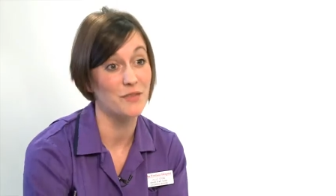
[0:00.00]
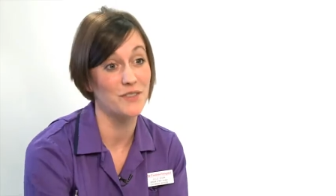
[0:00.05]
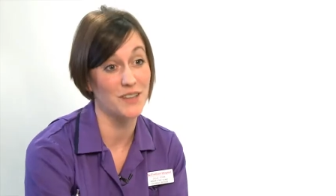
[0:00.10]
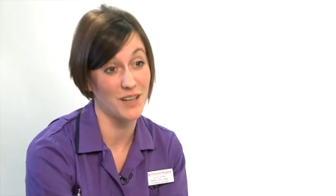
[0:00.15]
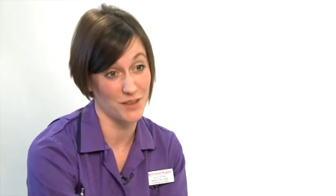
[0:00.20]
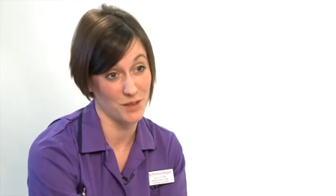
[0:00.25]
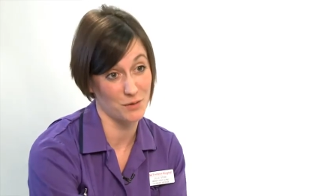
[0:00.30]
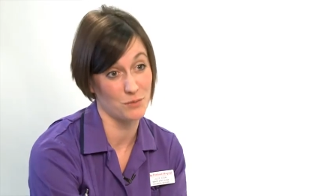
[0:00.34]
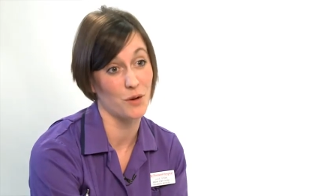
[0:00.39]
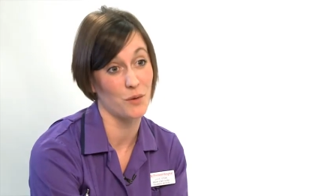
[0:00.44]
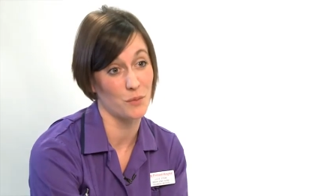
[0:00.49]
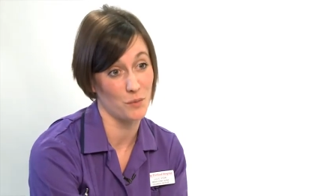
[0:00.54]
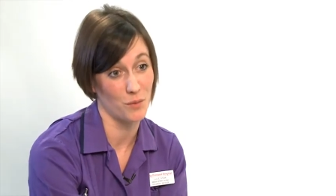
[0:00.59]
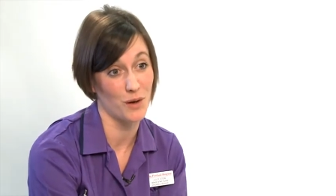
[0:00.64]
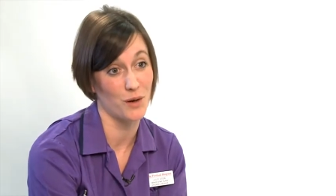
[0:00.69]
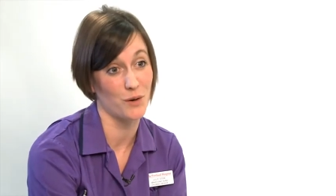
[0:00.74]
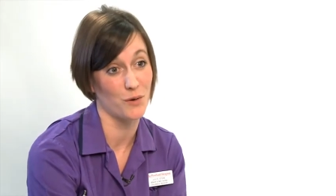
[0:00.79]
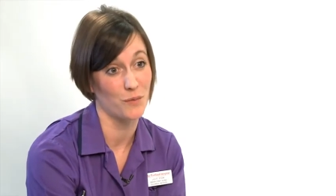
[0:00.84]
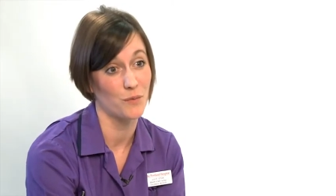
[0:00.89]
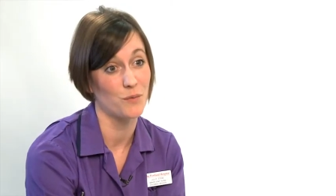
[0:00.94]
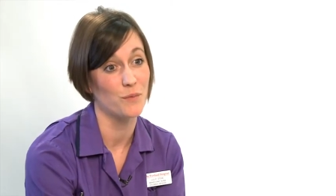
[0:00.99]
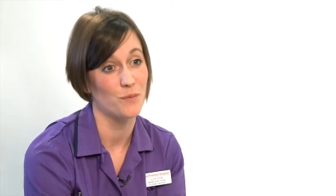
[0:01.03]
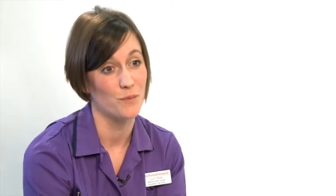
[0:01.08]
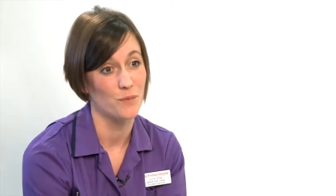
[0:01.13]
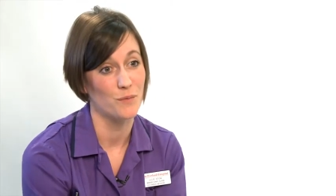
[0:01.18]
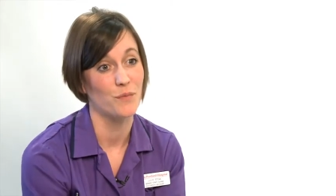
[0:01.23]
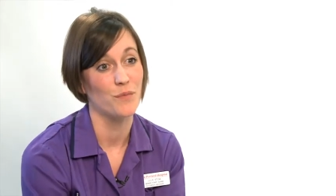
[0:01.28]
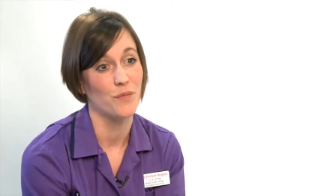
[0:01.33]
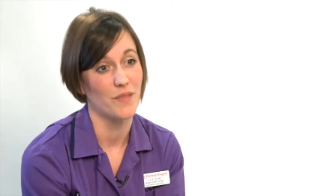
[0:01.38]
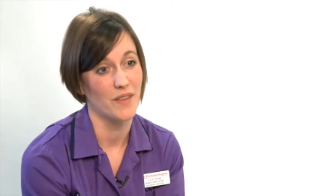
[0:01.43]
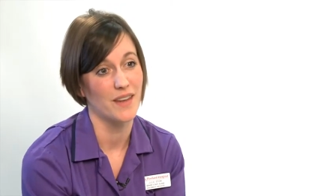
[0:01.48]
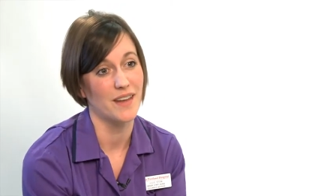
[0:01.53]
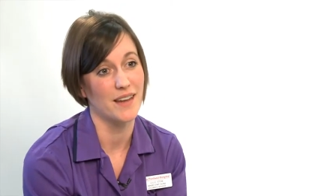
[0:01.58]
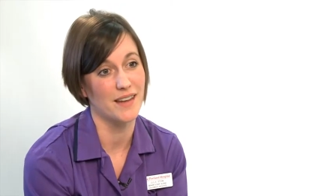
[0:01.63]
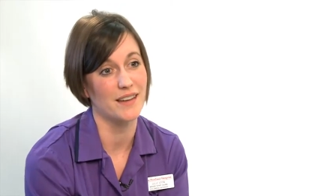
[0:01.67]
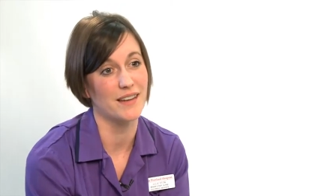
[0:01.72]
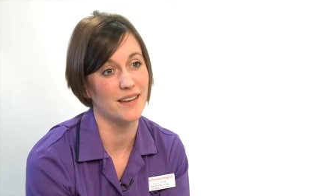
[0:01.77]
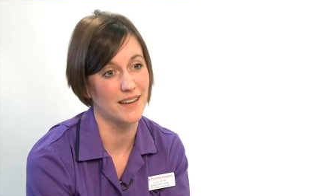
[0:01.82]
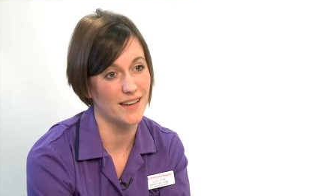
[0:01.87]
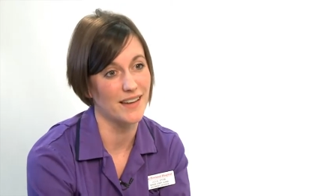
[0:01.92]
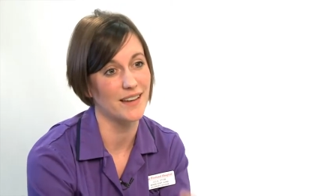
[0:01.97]
the other one will. It,
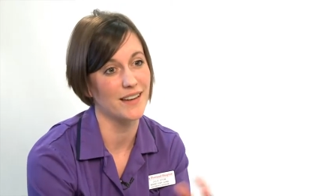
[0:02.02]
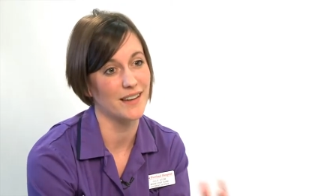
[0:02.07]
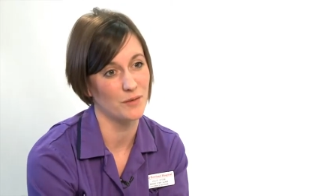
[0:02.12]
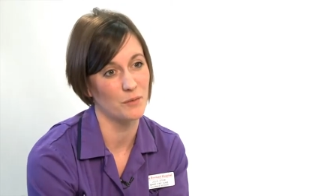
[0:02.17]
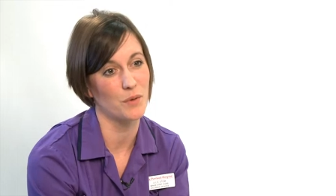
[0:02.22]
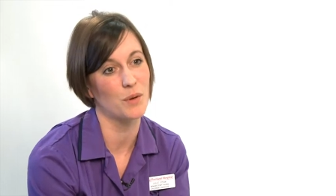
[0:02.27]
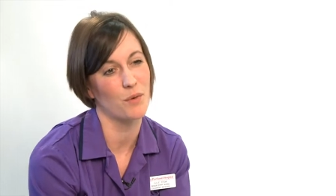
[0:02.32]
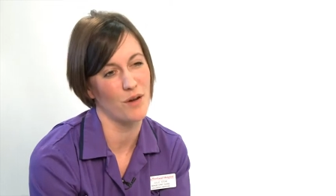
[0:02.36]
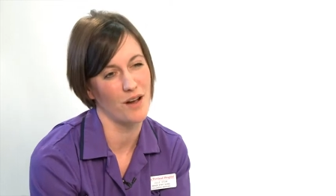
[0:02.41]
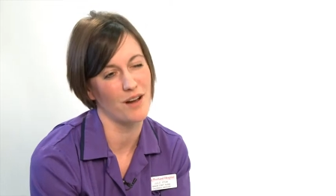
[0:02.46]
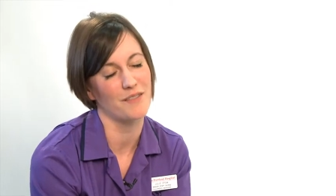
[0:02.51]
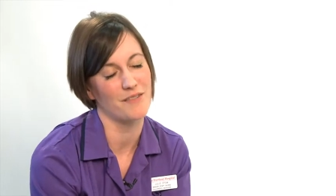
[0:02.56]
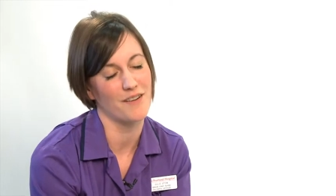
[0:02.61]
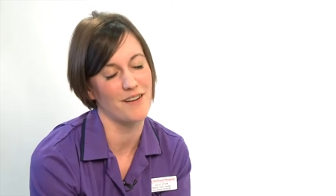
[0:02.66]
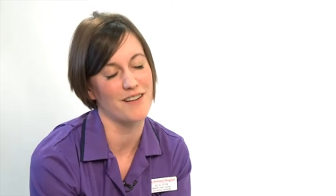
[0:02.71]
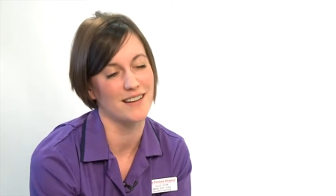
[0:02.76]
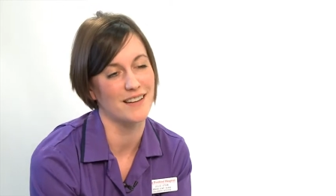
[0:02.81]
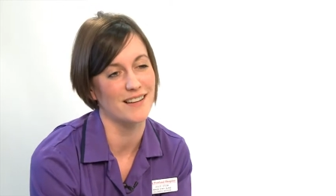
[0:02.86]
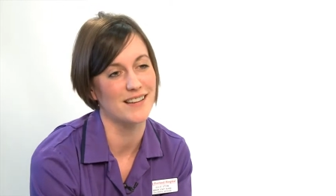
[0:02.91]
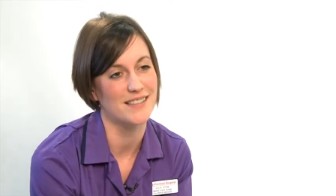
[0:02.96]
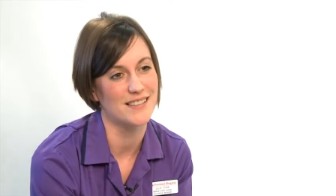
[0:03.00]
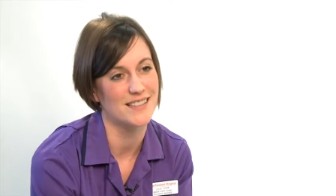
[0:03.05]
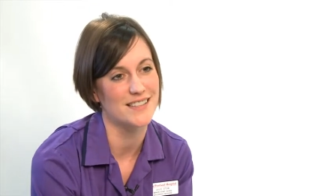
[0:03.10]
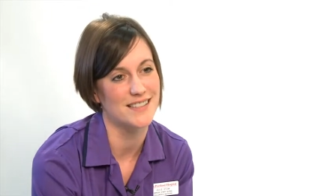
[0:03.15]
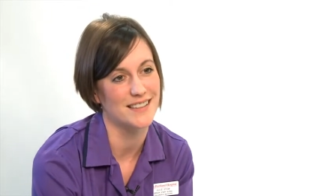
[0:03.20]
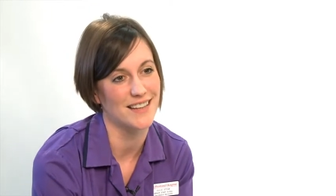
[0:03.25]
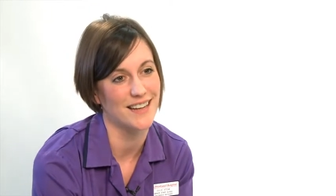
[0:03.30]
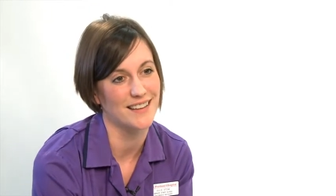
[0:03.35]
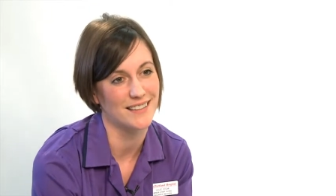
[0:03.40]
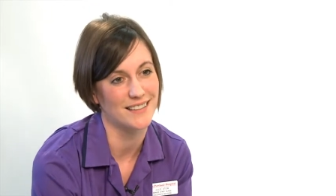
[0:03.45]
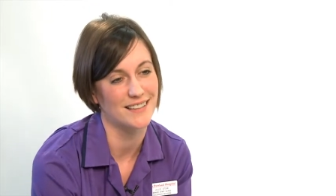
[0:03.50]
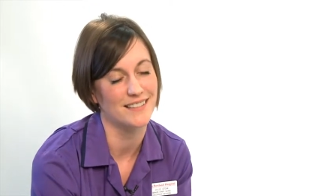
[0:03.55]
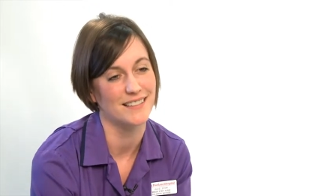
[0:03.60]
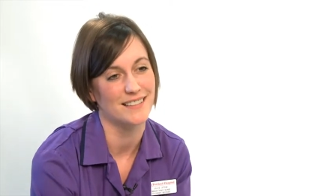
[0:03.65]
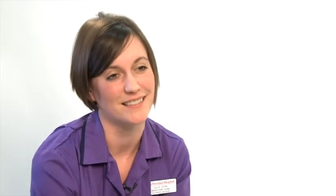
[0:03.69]
it, we work very nicely together.